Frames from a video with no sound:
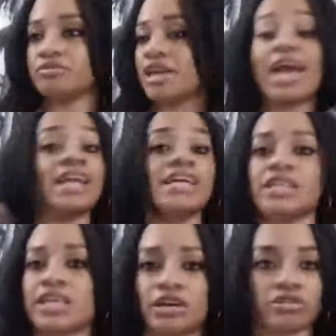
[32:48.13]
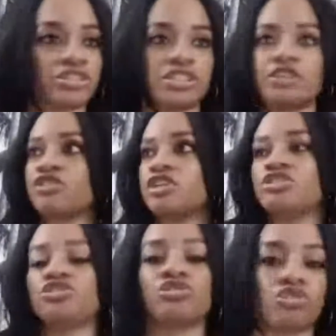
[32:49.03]
anything else, Tiffany's
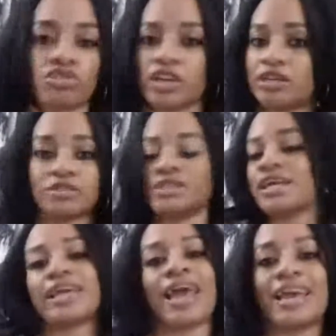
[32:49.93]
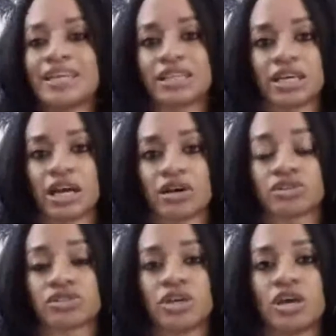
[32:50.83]
jewelry, like anything
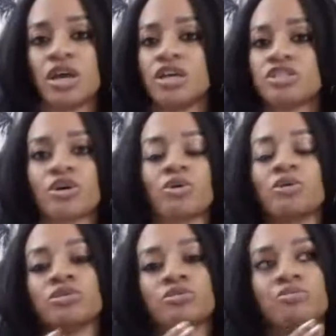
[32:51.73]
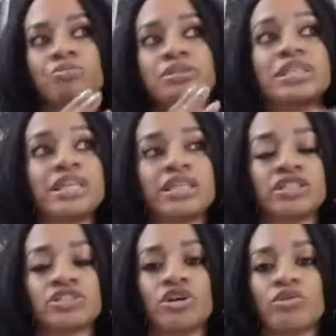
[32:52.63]
else. So
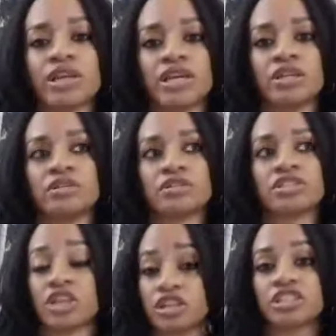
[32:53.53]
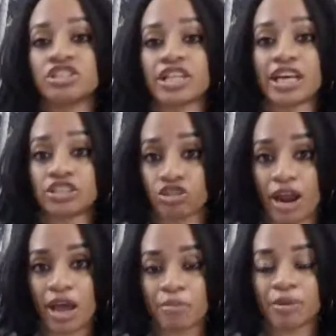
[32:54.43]
please don't get sucked into that
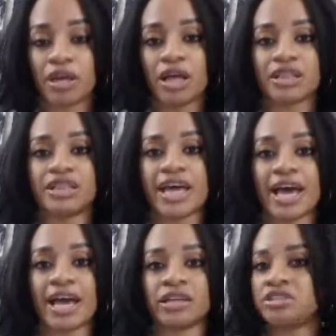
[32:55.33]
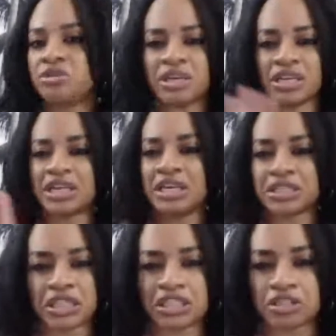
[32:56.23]
trap that you can
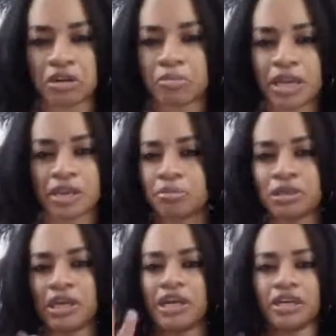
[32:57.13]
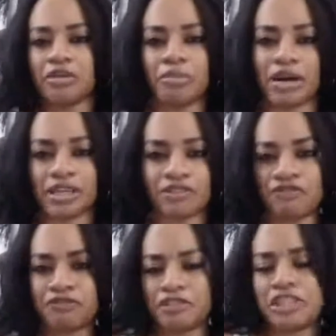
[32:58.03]
easily start making plenty of money,
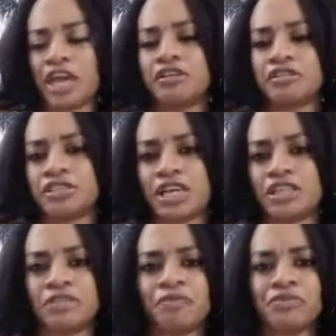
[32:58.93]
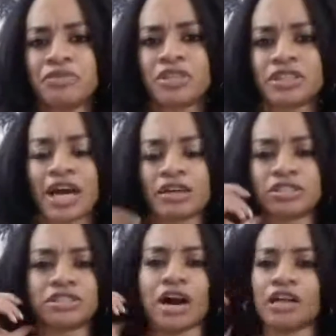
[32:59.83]

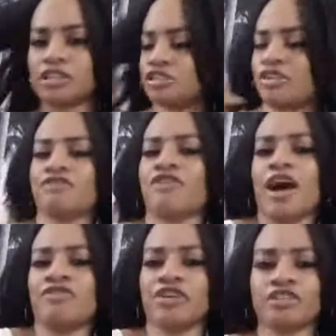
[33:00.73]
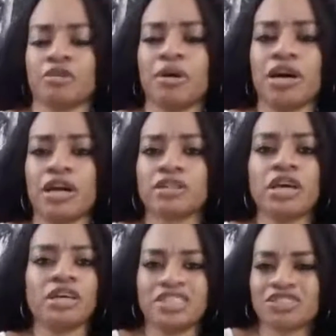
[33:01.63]
$10,000, right? 5 figures a month
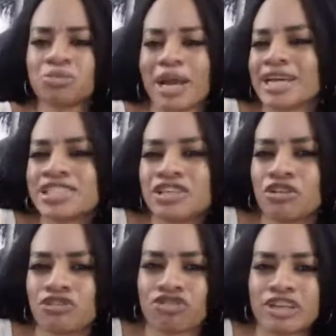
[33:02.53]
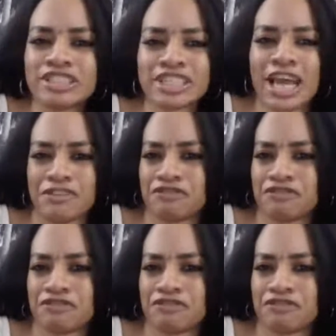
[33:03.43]
just from asking your friends and